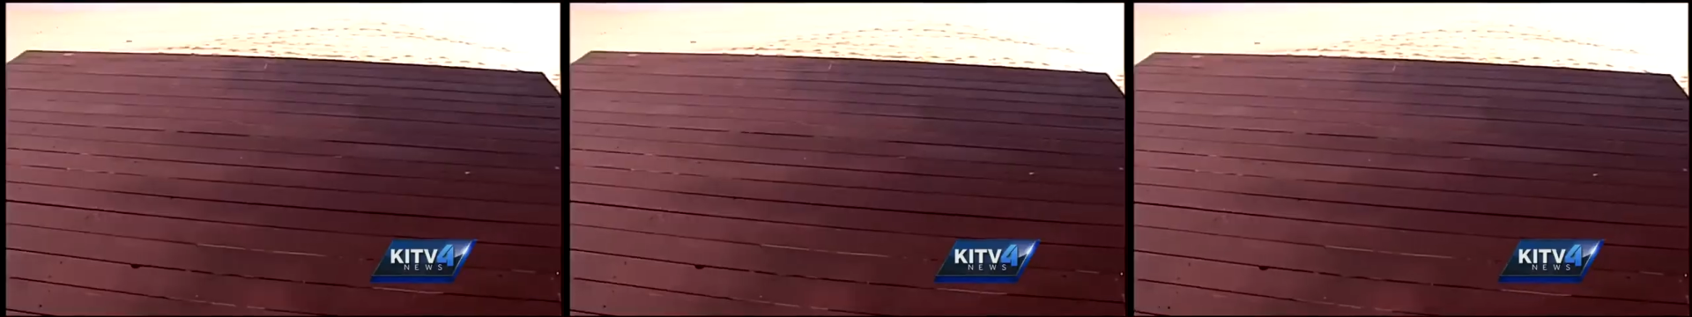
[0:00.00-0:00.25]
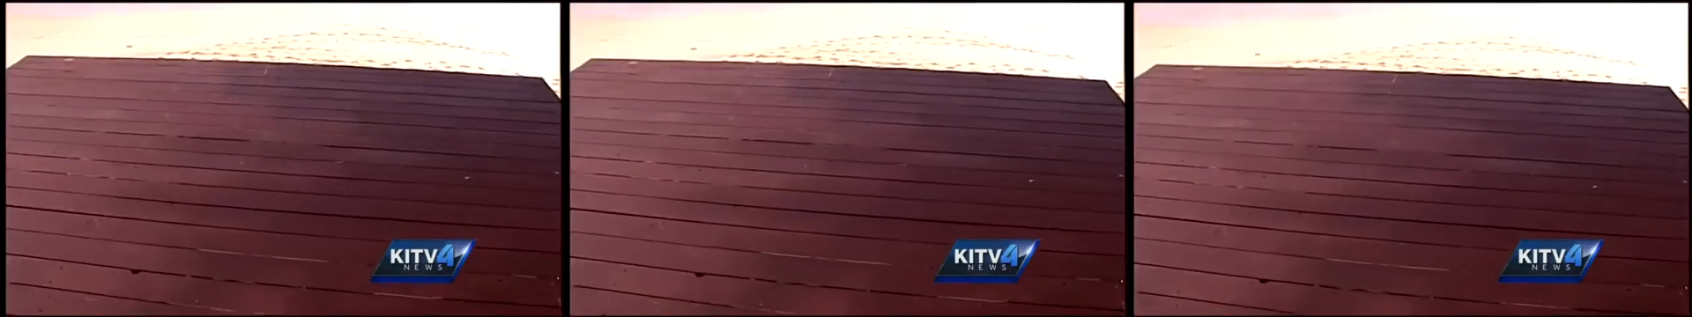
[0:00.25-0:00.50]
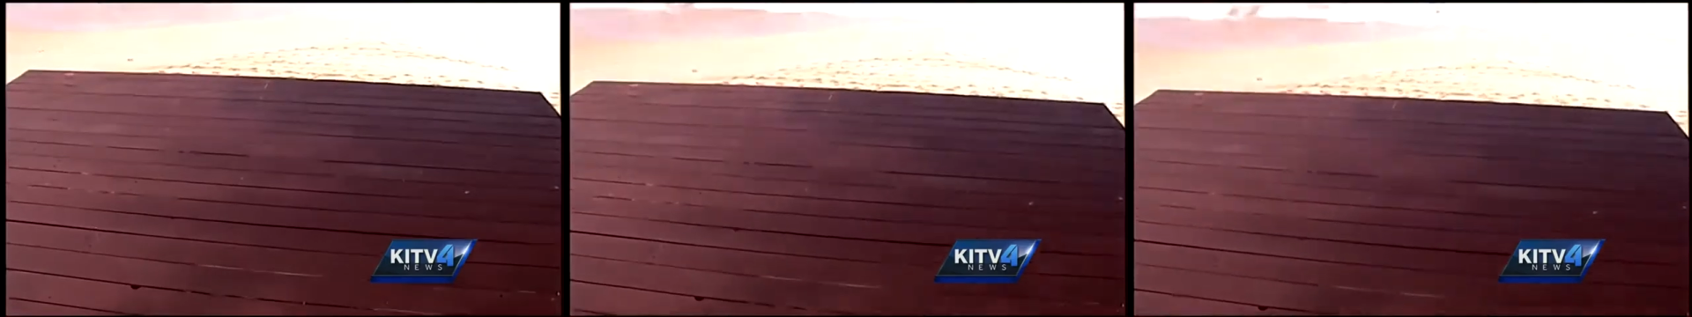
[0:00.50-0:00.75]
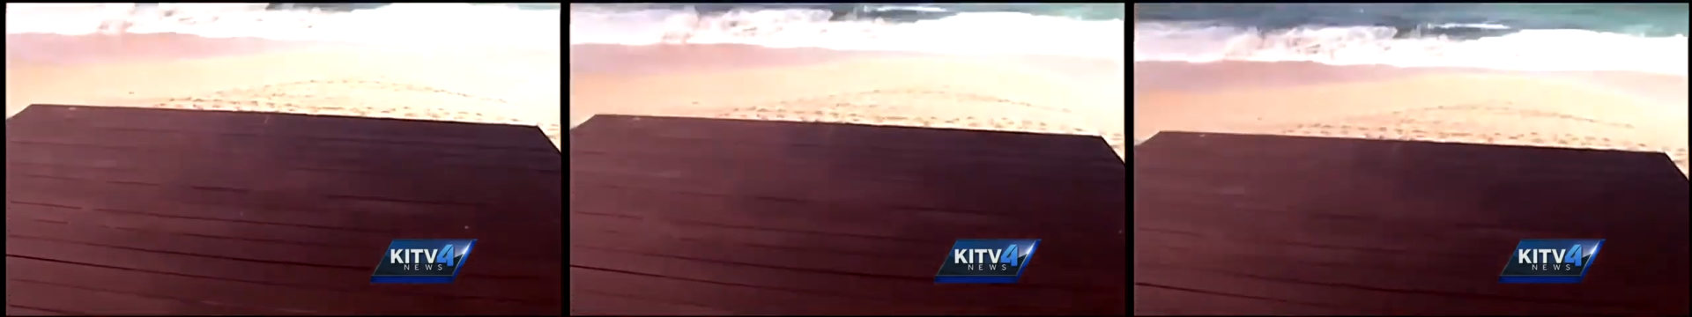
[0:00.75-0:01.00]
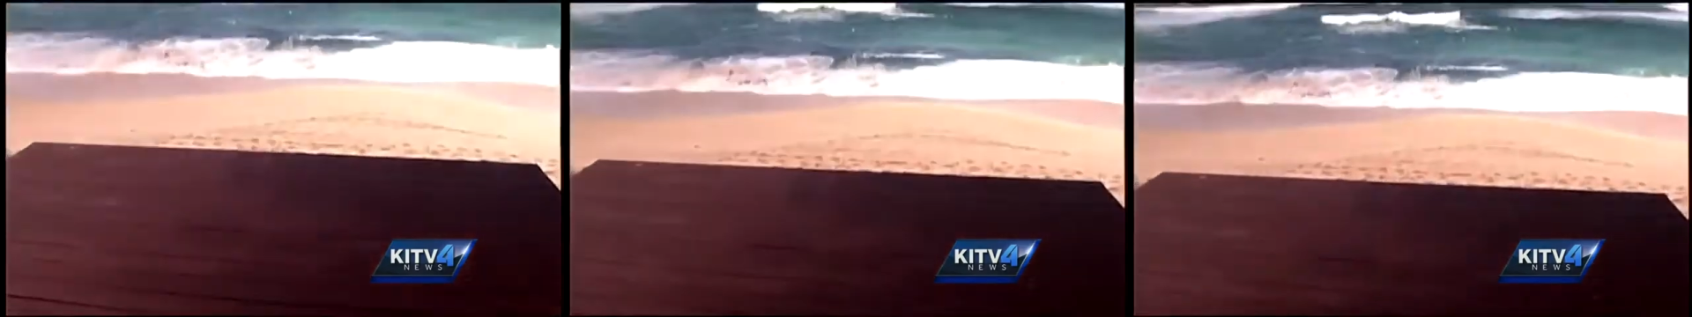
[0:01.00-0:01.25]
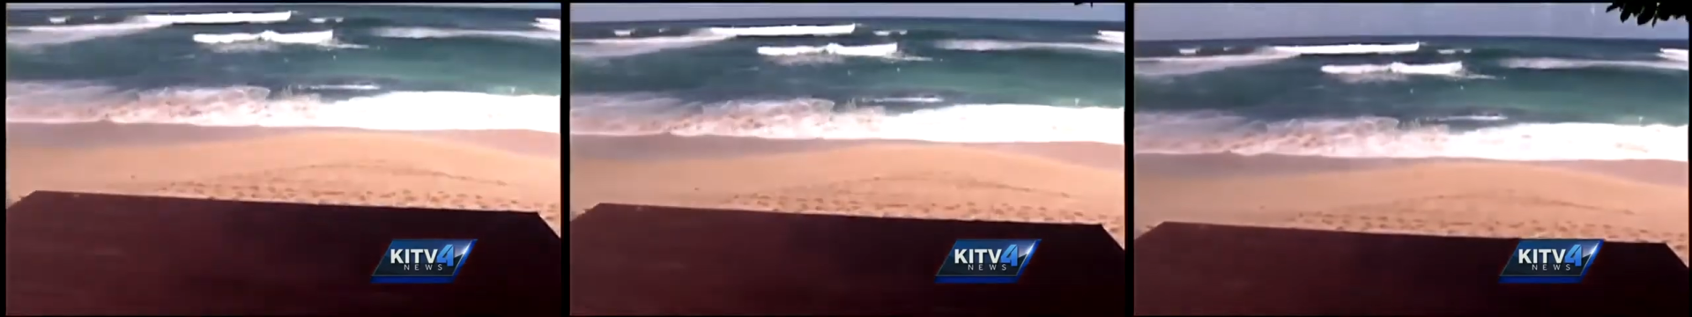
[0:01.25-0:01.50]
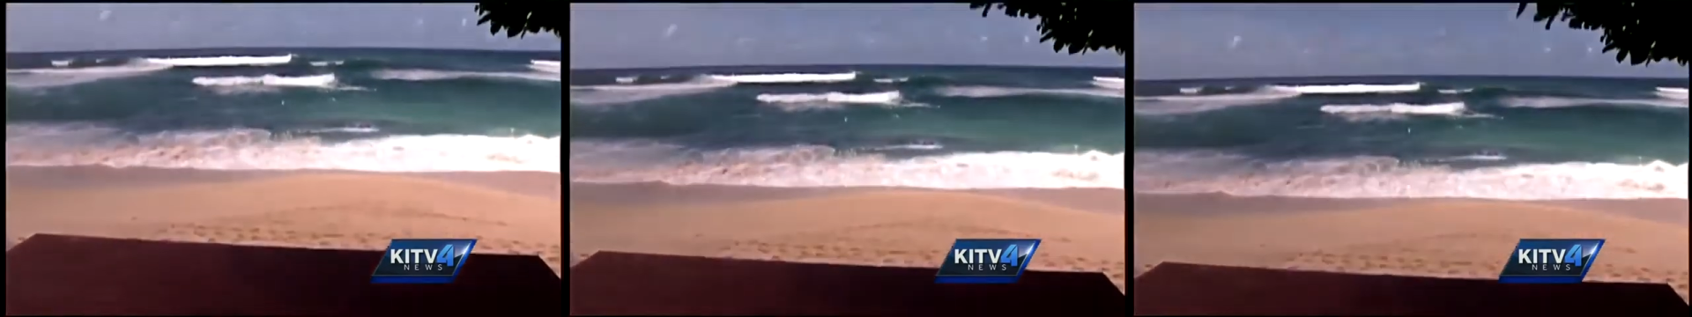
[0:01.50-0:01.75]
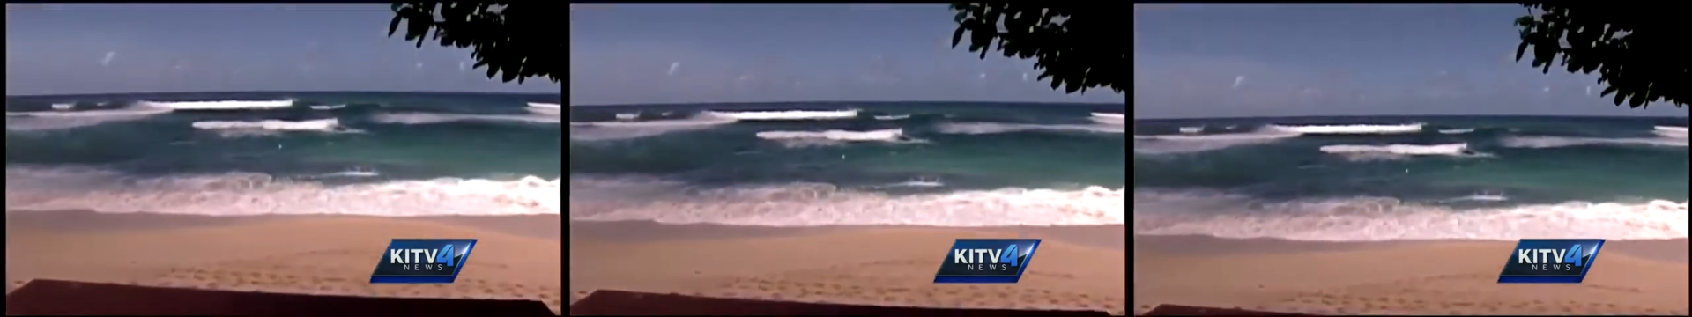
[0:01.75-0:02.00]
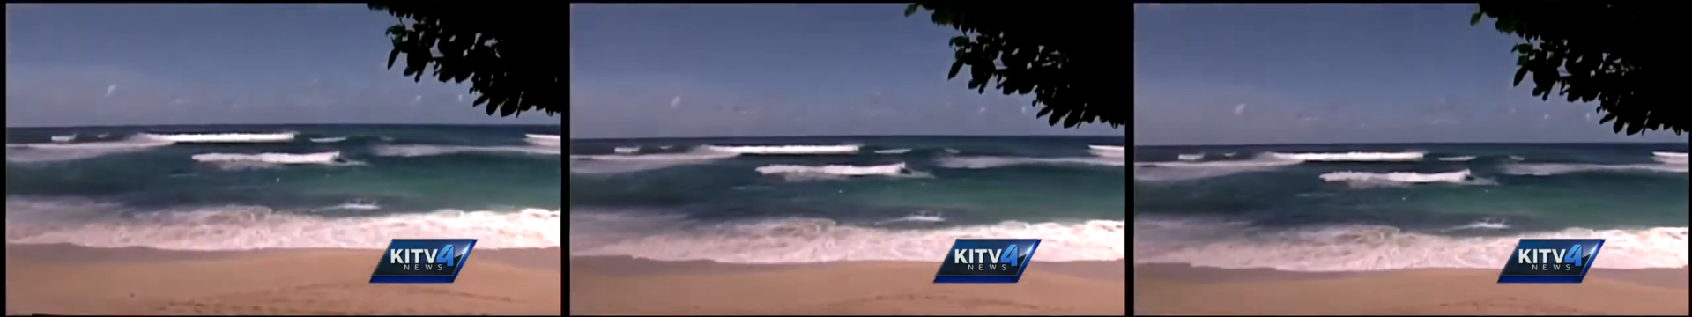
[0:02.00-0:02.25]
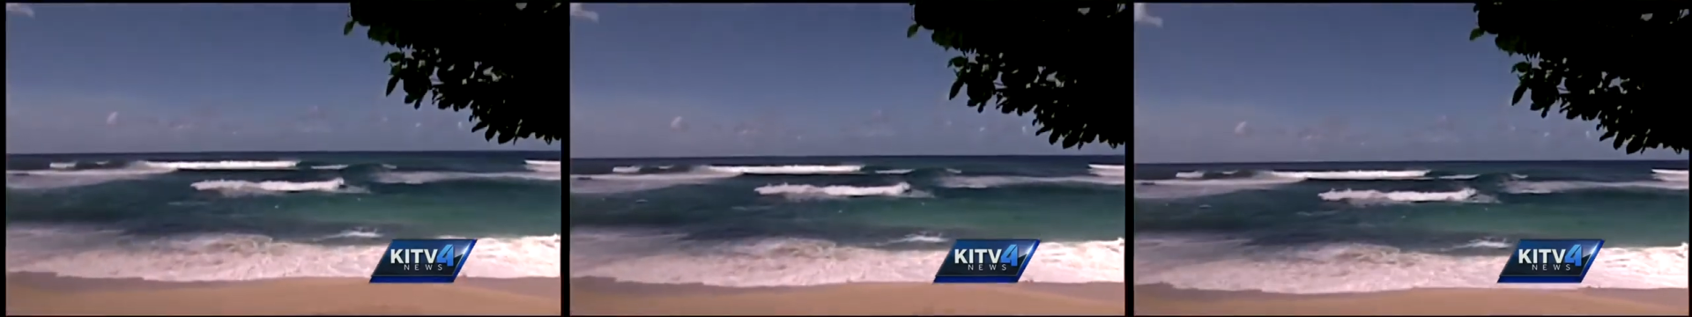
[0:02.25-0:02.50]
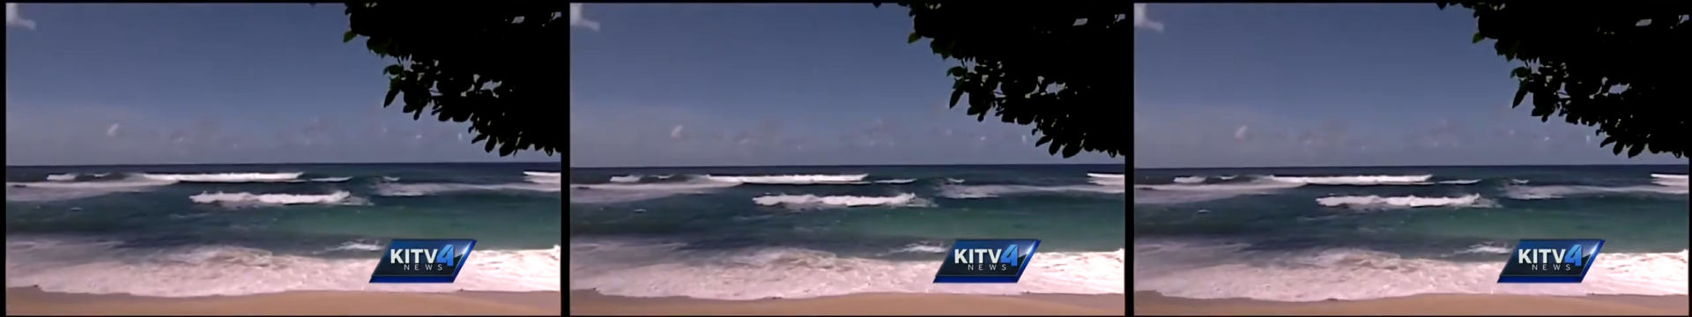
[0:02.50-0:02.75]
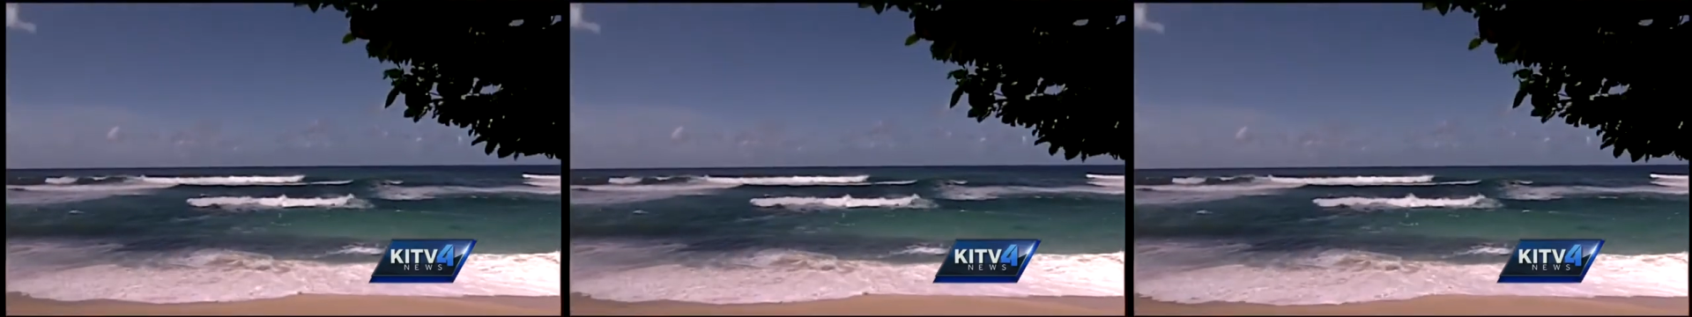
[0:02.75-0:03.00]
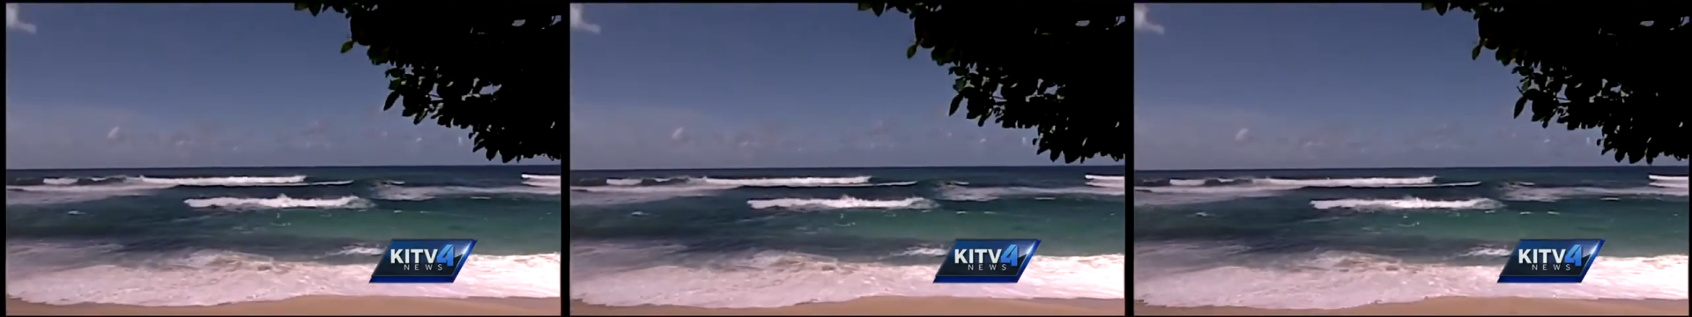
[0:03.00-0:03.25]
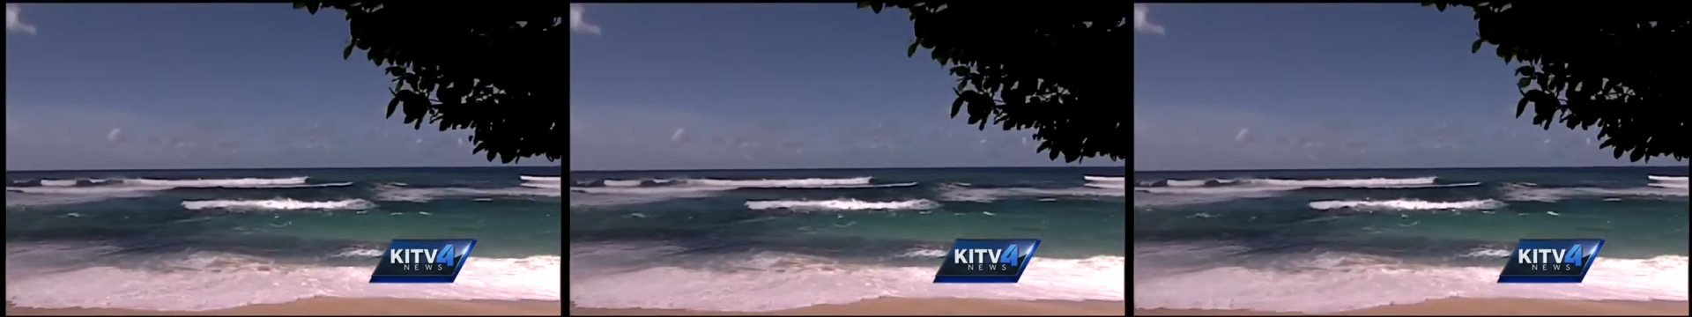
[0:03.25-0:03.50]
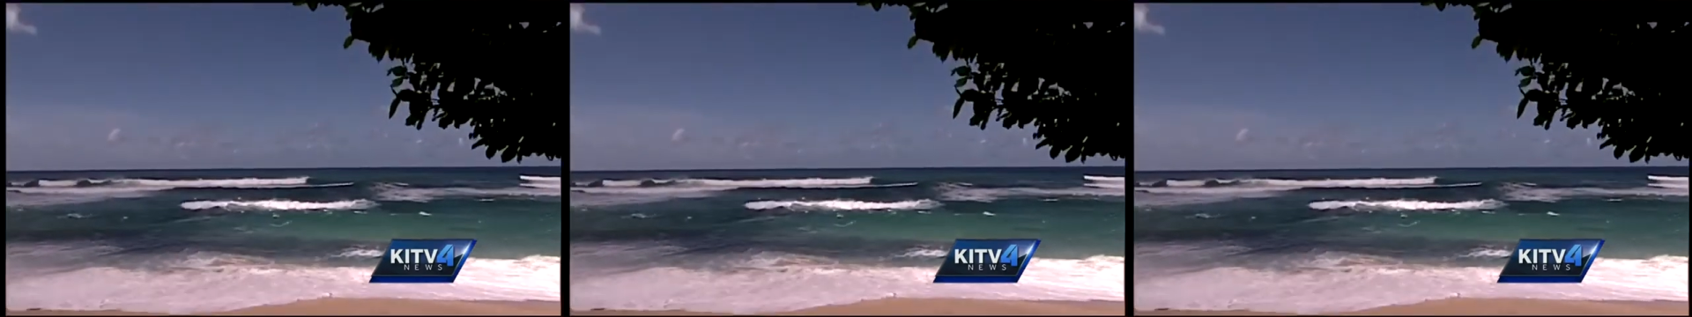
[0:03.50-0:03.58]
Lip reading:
[unreadable: no face in view]